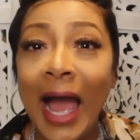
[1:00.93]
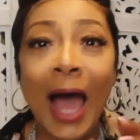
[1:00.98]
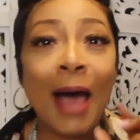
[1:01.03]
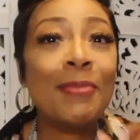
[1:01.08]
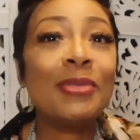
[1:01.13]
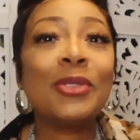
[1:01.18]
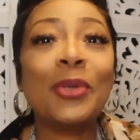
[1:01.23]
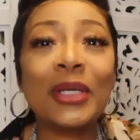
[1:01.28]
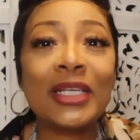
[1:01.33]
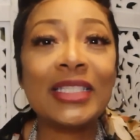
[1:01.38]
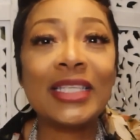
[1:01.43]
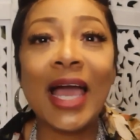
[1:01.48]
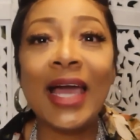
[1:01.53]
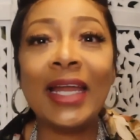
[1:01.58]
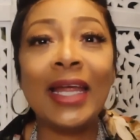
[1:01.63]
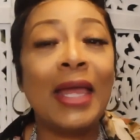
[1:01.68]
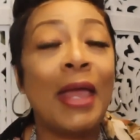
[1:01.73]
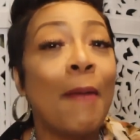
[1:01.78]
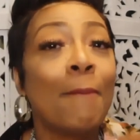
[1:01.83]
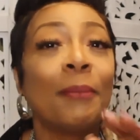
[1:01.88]
I'm so
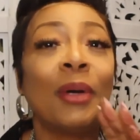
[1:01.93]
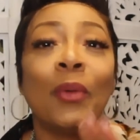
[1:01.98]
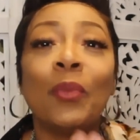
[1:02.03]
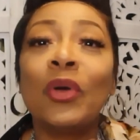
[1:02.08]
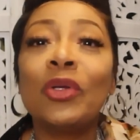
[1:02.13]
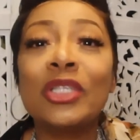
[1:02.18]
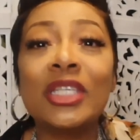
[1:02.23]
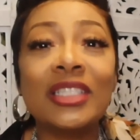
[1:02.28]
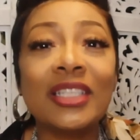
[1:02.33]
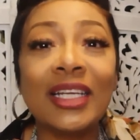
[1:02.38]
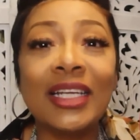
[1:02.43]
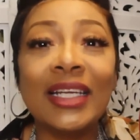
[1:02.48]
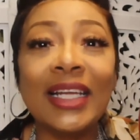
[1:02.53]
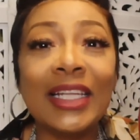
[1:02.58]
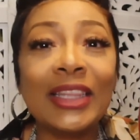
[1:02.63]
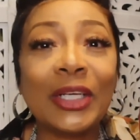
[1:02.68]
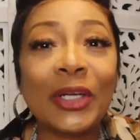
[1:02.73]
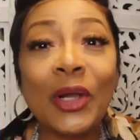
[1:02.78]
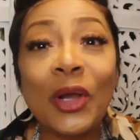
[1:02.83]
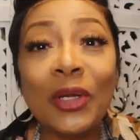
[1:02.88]
excited, but we're just going to
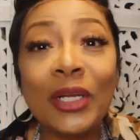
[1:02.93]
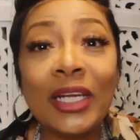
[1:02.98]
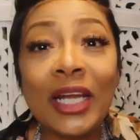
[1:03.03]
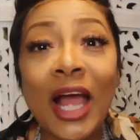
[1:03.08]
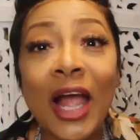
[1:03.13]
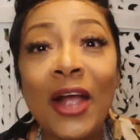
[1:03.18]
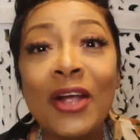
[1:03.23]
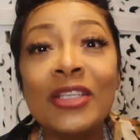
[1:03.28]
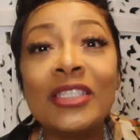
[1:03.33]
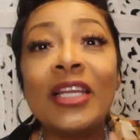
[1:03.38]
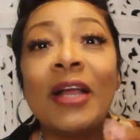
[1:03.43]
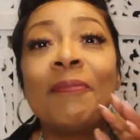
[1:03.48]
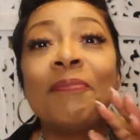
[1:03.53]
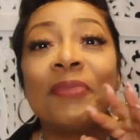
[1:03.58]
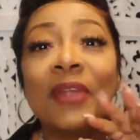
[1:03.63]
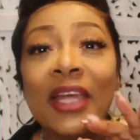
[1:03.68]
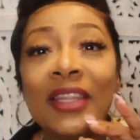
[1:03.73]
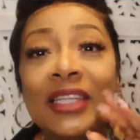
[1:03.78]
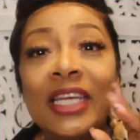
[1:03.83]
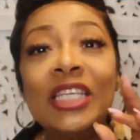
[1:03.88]
let the curling irons
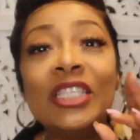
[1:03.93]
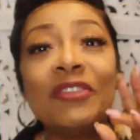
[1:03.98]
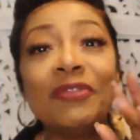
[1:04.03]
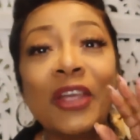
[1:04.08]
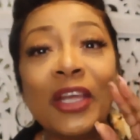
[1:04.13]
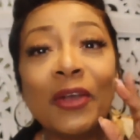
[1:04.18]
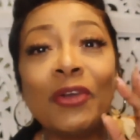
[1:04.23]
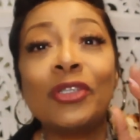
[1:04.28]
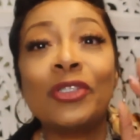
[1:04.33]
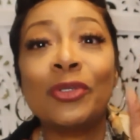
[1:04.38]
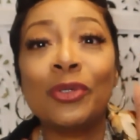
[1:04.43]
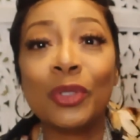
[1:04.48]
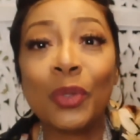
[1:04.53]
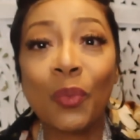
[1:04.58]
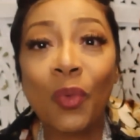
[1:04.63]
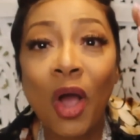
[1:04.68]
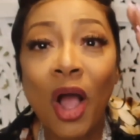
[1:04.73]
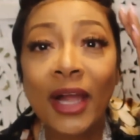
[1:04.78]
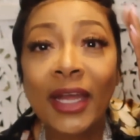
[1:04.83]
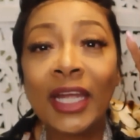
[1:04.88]
and these fingers do the
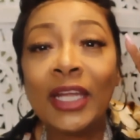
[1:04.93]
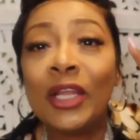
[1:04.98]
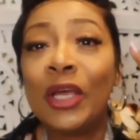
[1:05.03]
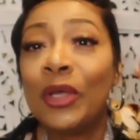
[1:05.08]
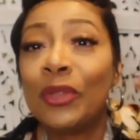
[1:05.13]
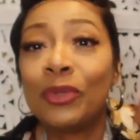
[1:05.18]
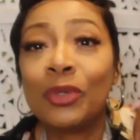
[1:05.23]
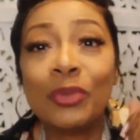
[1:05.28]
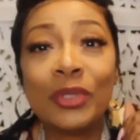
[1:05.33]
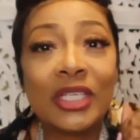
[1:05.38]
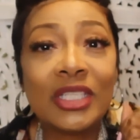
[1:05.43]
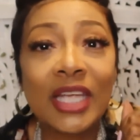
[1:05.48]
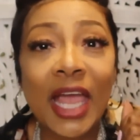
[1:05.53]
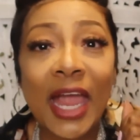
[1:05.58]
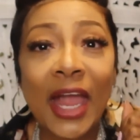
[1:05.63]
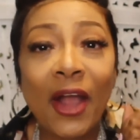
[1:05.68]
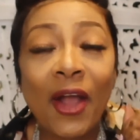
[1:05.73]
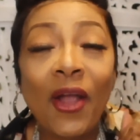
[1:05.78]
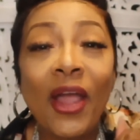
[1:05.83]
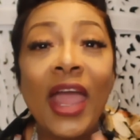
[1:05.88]
walking through this
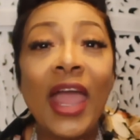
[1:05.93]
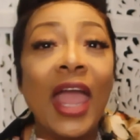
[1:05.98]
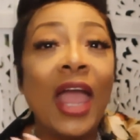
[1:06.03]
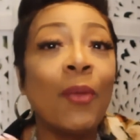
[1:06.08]
hair,